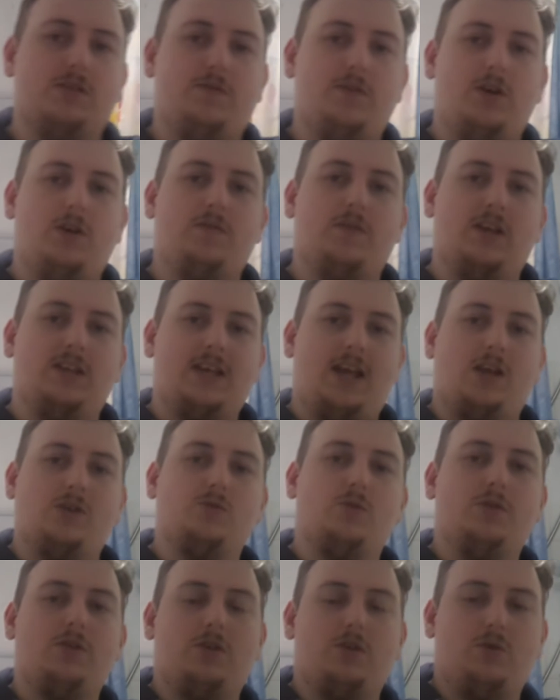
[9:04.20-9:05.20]
of Earth contains
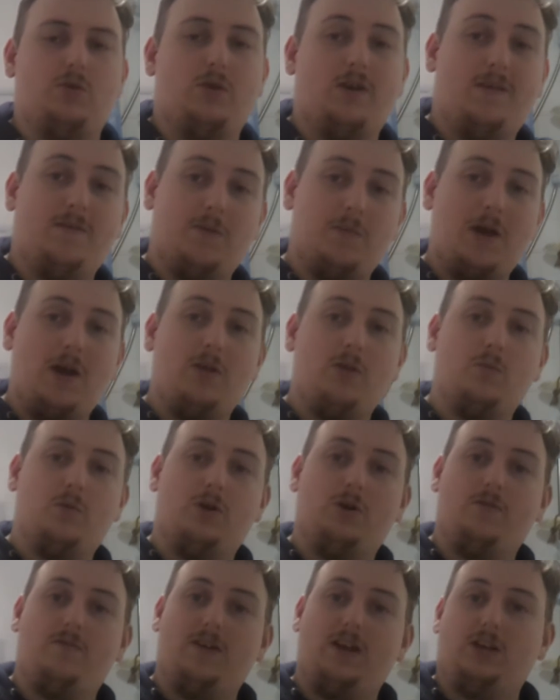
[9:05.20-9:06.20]
all the thorium to power the
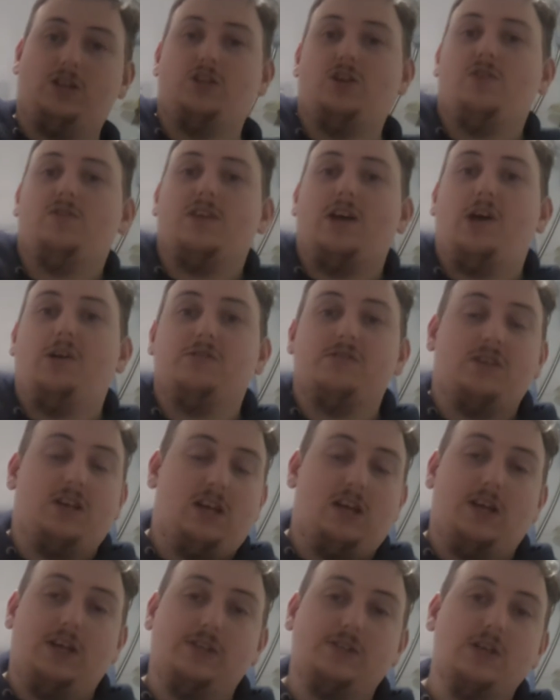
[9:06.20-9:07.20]
world for like 2,000
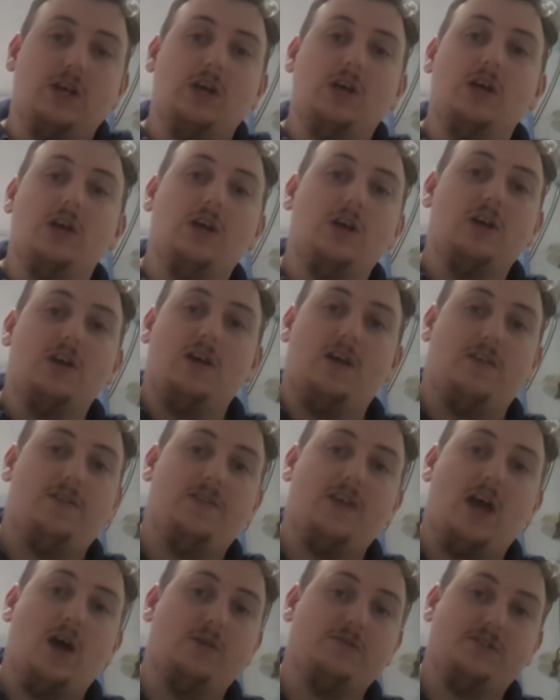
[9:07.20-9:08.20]
years,
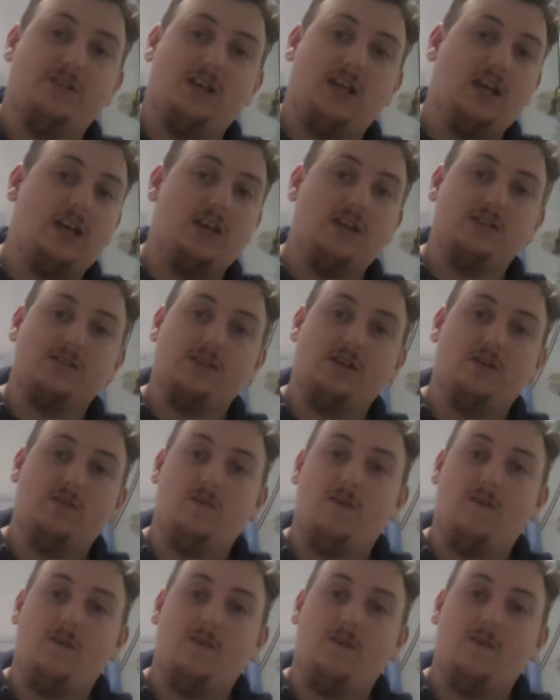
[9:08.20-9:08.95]
1,000 years,